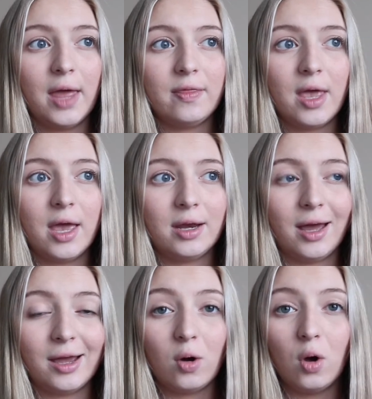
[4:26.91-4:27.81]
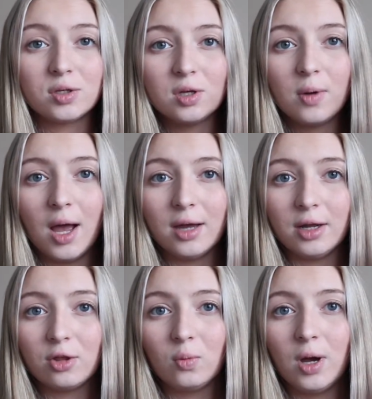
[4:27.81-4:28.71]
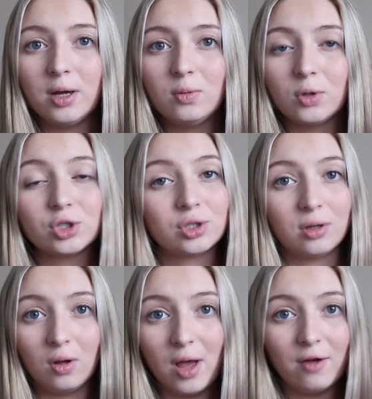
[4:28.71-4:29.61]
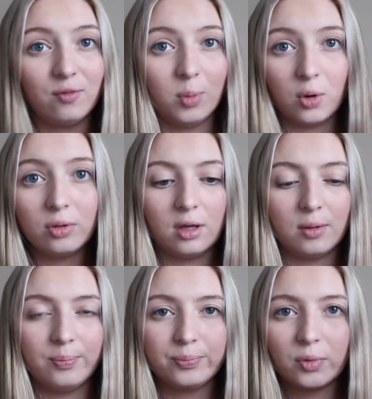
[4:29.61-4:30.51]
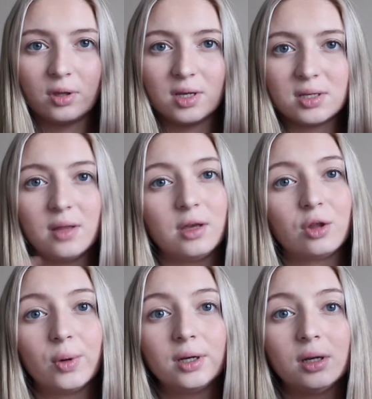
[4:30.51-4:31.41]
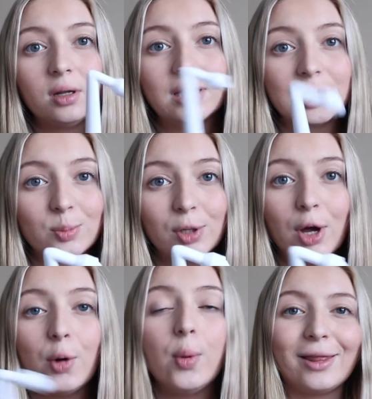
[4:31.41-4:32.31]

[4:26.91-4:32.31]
and then I also got another one, which I'll have both this and the other one linked below.